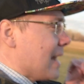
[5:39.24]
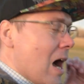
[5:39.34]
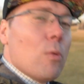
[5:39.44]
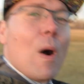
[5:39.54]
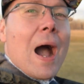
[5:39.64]

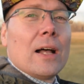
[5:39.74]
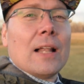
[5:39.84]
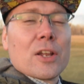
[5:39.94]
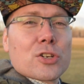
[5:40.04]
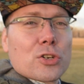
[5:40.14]
Now, while
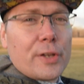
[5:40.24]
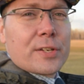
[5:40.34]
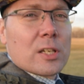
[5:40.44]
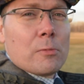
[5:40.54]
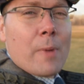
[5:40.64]
I show you
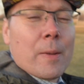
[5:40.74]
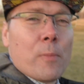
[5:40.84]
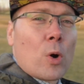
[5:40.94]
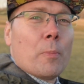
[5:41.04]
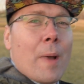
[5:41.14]
some of my
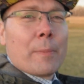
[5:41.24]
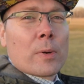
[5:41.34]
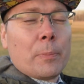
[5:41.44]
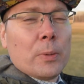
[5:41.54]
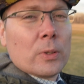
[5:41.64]
more
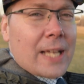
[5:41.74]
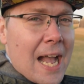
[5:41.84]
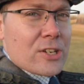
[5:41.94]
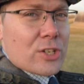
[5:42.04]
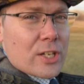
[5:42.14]
memorable
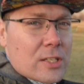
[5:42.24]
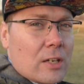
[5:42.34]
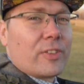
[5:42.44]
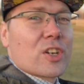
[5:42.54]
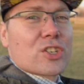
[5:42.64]
catches
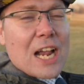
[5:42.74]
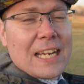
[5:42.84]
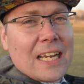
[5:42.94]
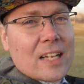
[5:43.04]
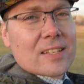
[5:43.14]
of the
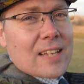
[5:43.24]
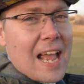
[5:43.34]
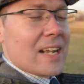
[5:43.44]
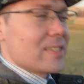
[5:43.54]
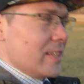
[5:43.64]
shiny
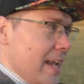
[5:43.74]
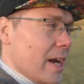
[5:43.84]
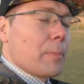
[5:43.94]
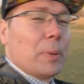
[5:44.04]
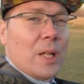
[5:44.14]
nutsacks in
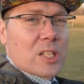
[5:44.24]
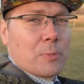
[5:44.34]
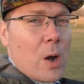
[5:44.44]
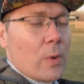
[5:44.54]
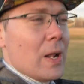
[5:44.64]
AR Plus
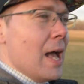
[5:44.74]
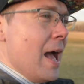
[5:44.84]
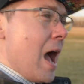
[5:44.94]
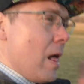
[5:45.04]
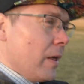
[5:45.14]
mode,
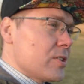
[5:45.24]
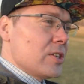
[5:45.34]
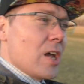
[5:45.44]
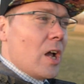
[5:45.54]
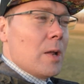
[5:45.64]
I'll actually
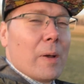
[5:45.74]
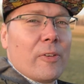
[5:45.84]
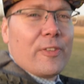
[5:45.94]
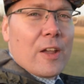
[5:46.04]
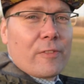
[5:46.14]
tell you my
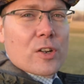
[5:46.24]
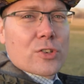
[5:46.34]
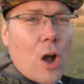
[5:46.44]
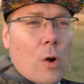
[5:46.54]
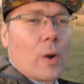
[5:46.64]
favorite
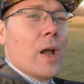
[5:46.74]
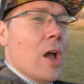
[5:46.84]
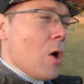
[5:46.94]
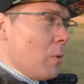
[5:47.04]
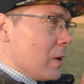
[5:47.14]
joke,
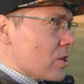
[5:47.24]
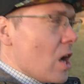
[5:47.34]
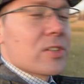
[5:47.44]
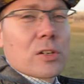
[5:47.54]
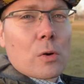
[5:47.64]
which
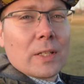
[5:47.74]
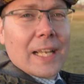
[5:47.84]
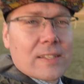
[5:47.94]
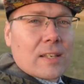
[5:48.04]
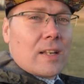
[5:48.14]
also
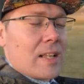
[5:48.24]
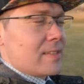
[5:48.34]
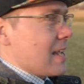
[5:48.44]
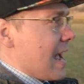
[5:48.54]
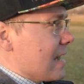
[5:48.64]
relates to
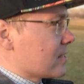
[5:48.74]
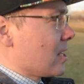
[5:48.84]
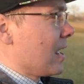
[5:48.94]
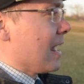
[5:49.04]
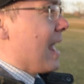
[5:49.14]
nutsacks,
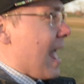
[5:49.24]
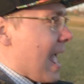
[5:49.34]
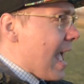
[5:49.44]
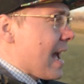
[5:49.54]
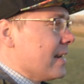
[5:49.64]

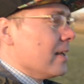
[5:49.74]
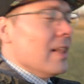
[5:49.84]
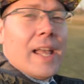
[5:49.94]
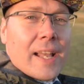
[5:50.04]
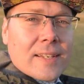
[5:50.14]

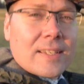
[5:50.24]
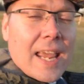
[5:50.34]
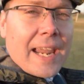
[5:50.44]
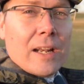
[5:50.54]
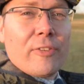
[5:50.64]
and is
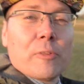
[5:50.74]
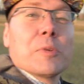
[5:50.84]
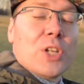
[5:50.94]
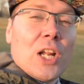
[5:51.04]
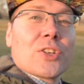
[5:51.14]
taken from
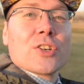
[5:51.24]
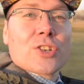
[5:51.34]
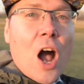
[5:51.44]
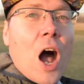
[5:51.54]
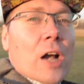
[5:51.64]
Cheech and
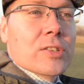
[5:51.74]
Chong.